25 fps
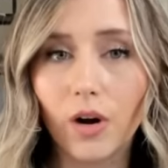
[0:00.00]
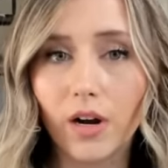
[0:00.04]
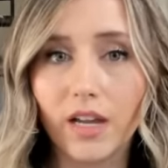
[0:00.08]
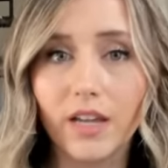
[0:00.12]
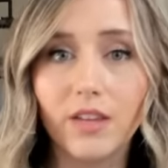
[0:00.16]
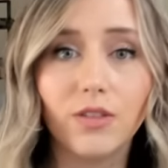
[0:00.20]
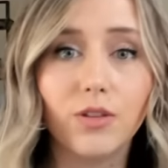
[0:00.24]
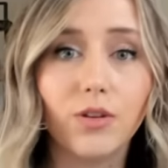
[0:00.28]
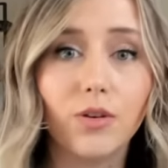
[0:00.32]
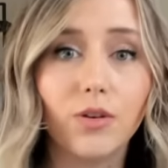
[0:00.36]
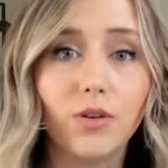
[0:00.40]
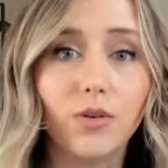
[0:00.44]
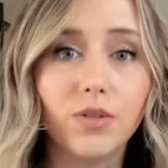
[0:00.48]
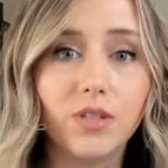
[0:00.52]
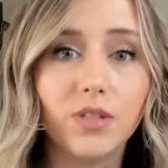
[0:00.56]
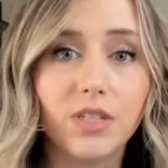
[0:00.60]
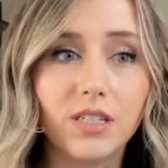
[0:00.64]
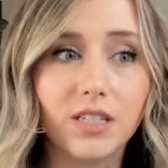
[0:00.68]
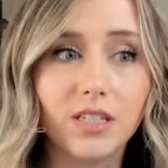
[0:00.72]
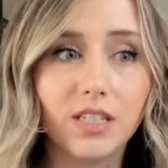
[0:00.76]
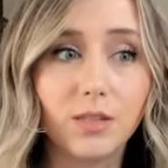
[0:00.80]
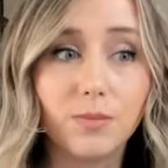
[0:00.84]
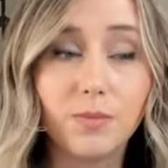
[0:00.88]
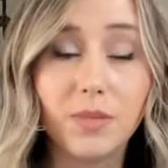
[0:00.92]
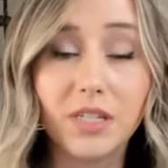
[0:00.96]
target those
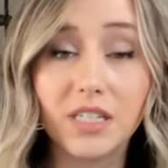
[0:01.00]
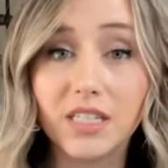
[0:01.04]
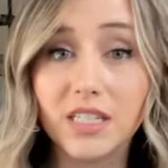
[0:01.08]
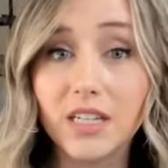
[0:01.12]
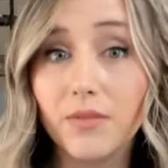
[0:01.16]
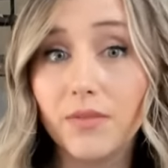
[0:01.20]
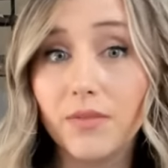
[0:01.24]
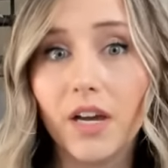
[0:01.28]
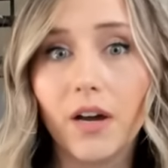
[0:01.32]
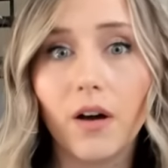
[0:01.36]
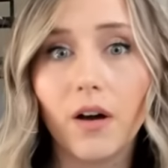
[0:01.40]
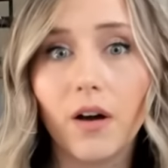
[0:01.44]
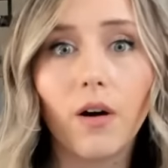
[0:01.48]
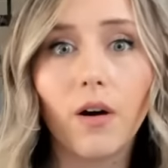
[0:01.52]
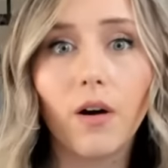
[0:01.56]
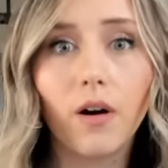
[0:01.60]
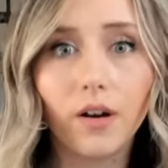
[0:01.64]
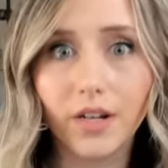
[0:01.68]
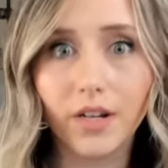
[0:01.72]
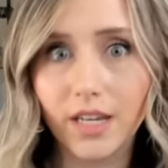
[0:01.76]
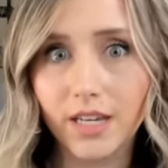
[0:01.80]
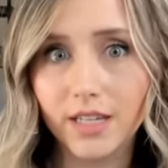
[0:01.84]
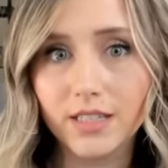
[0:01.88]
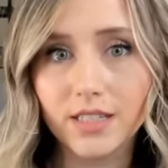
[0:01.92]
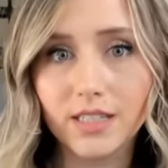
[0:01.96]
specific
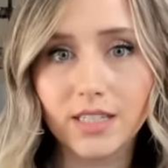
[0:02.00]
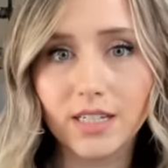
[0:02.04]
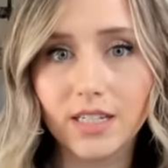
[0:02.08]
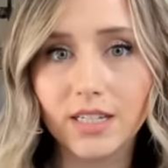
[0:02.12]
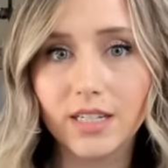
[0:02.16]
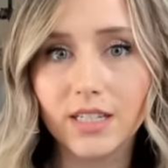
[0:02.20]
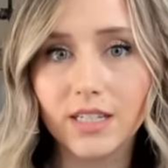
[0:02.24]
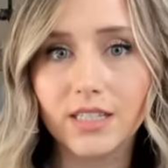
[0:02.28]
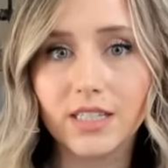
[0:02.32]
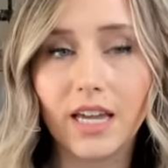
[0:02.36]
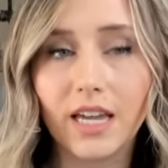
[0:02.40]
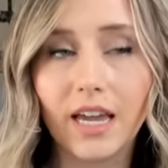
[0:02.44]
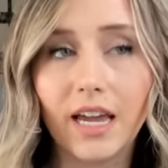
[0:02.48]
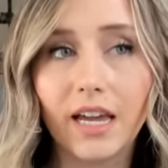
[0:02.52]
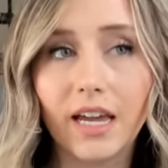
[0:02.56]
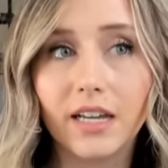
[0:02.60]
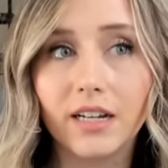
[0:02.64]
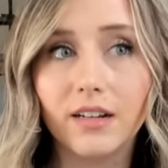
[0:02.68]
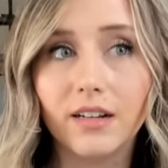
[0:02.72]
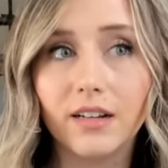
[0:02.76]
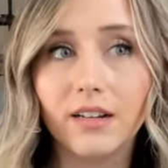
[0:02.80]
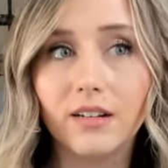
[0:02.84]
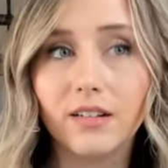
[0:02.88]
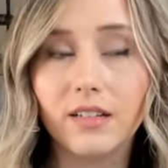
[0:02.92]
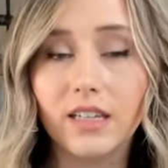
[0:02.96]
audiences
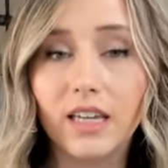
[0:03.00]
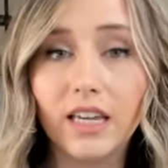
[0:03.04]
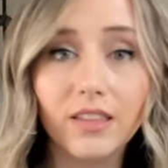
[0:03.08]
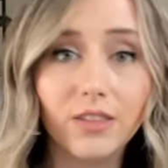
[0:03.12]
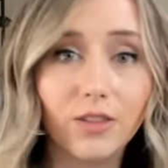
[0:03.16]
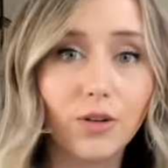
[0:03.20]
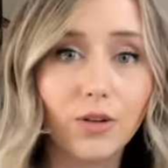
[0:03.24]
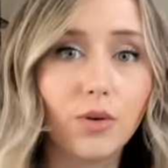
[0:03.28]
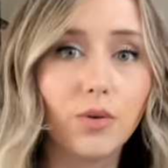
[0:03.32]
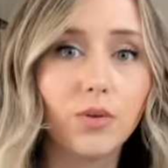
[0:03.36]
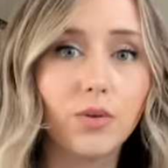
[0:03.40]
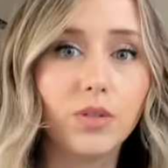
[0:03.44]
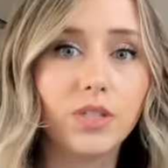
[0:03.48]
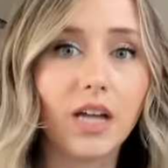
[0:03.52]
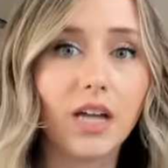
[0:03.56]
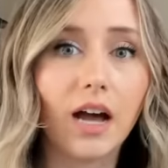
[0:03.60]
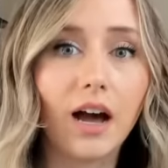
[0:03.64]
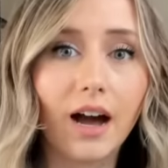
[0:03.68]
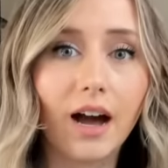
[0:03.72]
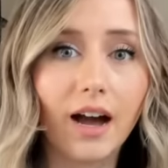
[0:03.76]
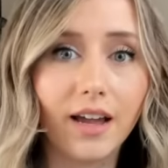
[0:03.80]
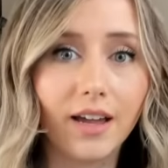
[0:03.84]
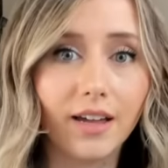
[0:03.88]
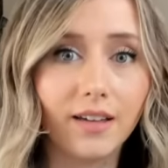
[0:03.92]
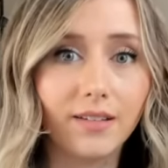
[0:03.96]
and get those
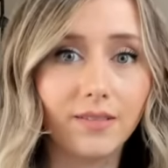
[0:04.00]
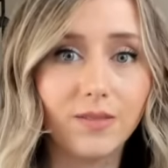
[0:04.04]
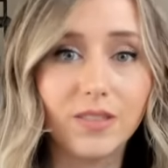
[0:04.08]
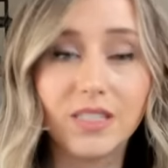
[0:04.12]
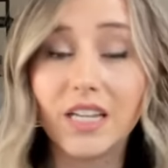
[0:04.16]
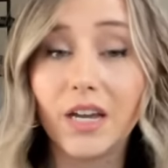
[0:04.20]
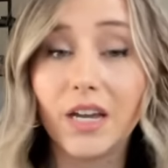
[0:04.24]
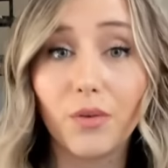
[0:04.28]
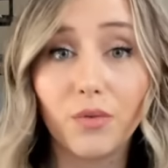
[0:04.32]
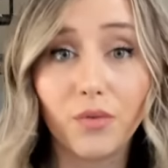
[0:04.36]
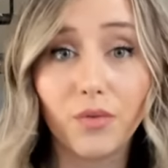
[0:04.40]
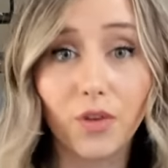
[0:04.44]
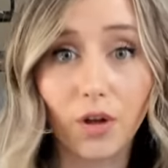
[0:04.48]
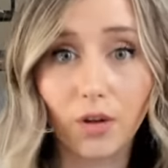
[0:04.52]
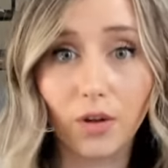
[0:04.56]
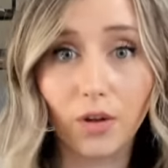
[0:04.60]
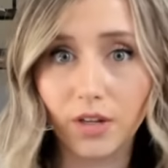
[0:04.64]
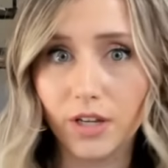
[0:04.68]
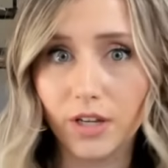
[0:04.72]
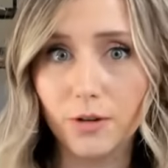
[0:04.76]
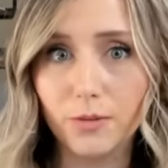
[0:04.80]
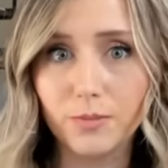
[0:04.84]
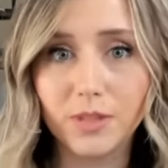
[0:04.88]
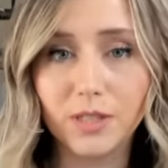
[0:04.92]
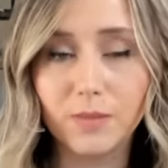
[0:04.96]
high sale
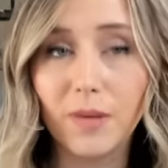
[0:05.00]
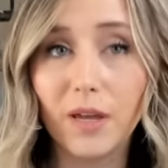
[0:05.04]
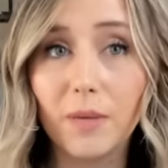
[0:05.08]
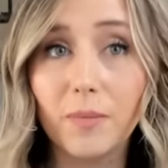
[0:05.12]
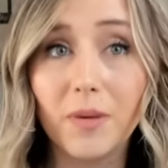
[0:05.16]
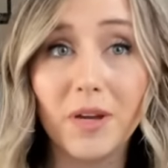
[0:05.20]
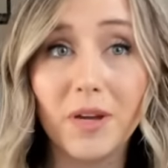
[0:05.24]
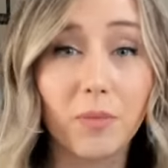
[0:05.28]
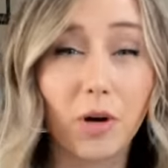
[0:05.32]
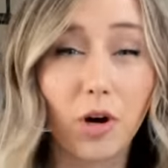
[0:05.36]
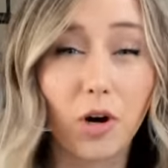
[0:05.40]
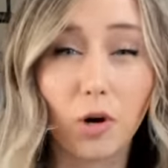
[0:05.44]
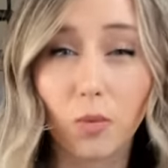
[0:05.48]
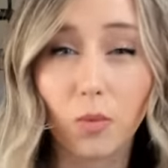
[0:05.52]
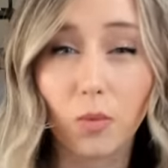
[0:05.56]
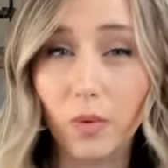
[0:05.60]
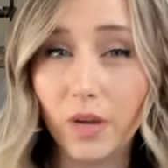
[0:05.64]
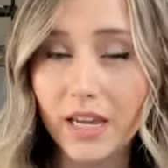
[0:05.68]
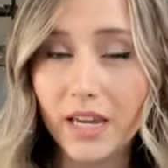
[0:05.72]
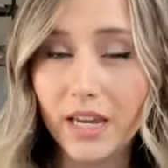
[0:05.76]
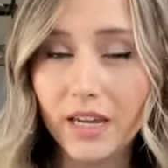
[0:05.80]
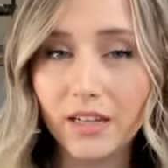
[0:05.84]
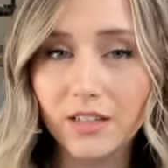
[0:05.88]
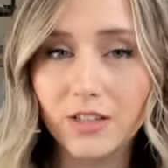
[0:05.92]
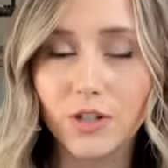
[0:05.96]
volumes maybe per
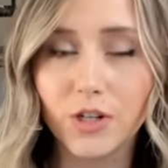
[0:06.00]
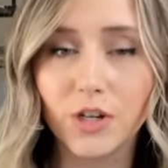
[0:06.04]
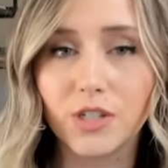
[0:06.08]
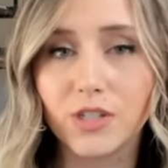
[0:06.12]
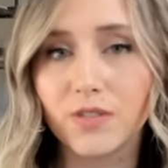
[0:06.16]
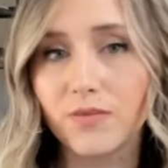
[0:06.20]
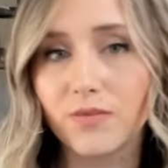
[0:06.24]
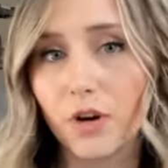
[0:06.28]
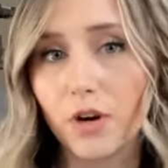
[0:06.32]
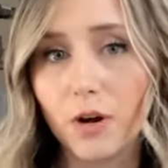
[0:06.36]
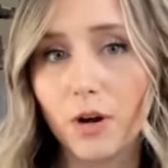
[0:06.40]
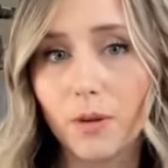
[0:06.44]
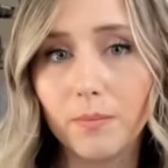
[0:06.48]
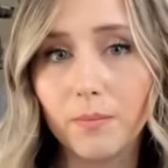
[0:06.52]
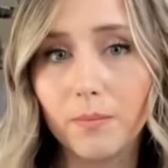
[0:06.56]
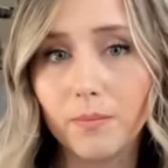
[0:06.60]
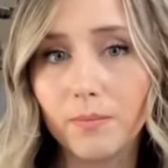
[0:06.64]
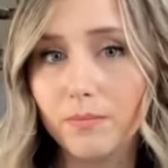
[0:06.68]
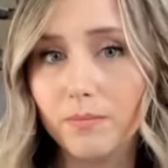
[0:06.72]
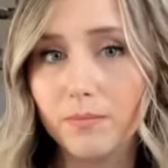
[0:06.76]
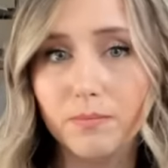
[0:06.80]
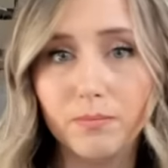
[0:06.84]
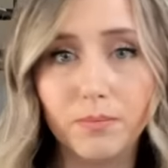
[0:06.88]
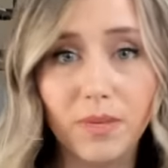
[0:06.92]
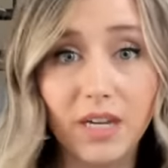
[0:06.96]
week just from
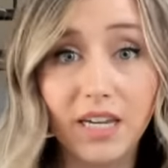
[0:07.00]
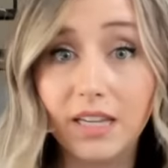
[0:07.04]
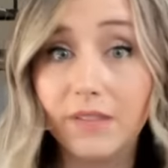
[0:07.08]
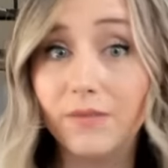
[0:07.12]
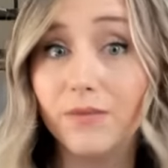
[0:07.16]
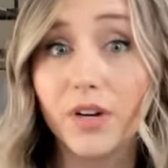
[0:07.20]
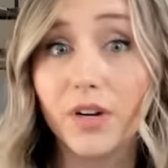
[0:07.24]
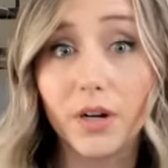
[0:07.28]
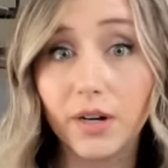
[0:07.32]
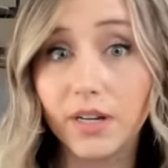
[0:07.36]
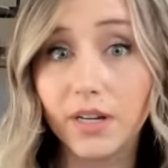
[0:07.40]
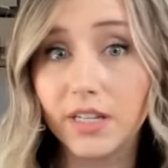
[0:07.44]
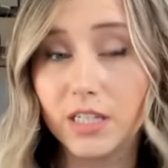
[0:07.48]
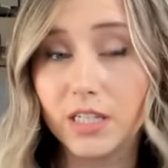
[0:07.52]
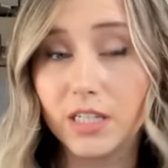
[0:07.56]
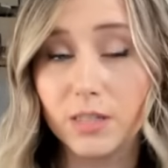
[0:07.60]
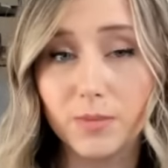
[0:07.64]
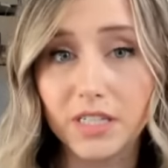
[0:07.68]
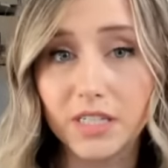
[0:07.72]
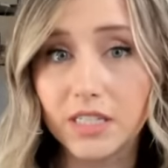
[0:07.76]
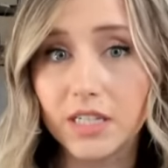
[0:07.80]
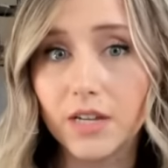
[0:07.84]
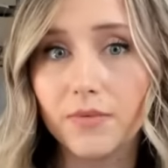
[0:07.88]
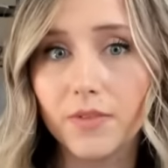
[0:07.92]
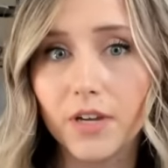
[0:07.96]
being very
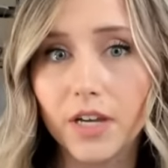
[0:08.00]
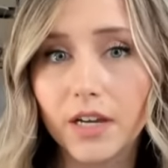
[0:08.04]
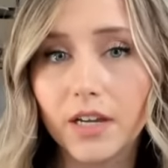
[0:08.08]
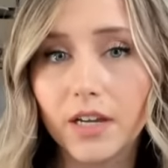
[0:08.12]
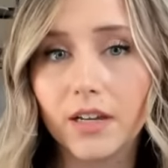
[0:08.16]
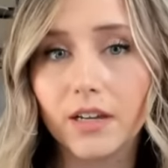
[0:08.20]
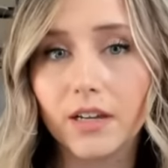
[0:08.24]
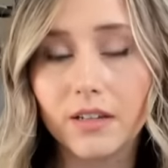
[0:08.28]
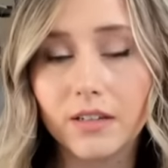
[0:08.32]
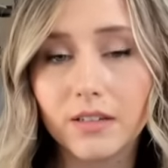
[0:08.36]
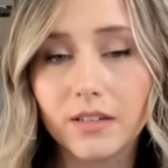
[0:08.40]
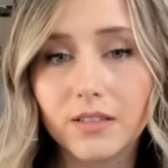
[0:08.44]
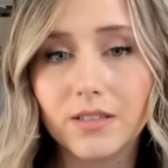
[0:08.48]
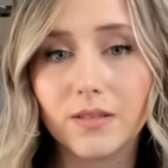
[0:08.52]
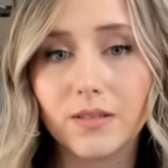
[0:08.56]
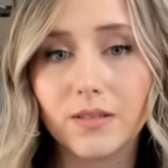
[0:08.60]
specific.